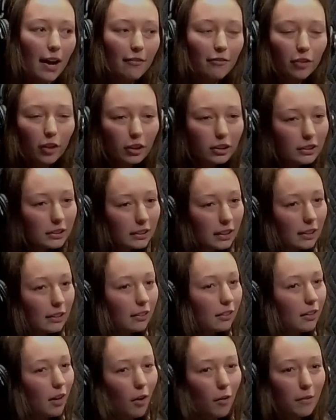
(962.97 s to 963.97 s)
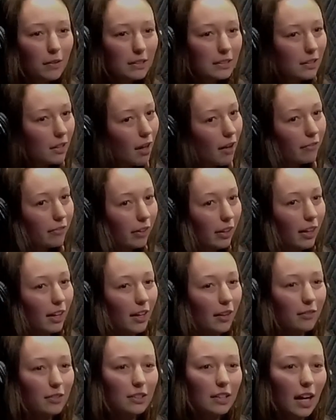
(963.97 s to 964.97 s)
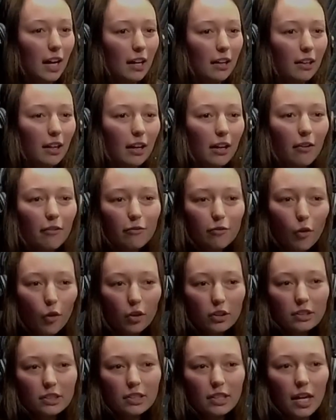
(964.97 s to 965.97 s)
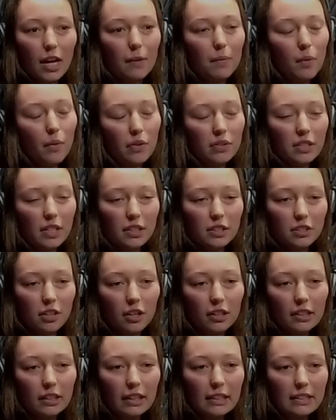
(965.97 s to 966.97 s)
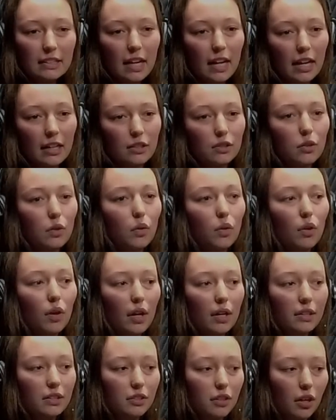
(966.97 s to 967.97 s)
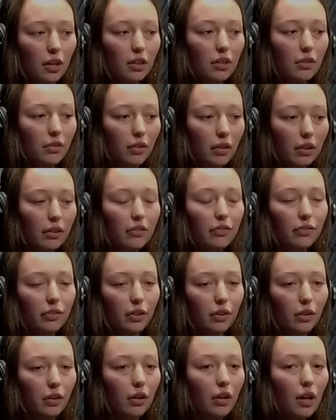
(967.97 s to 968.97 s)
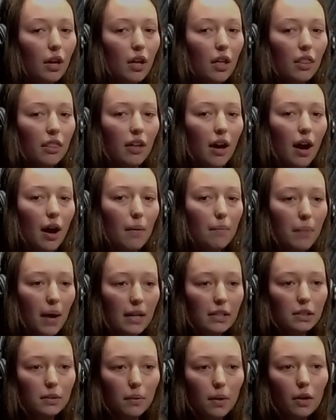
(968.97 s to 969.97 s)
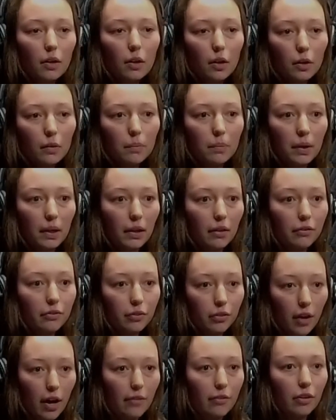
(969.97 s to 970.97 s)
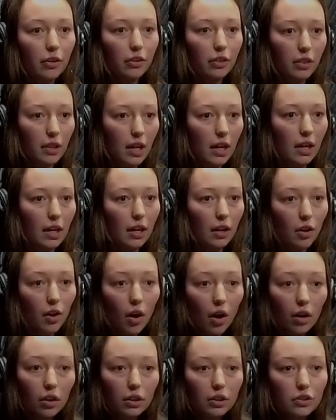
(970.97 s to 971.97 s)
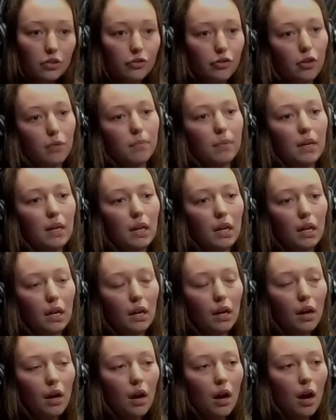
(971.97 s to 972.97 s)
at first didn't always love it. It was kind of like a forced thing. But once I started to get to high school, I started to really feel that basketball could be a forever thing in college for me.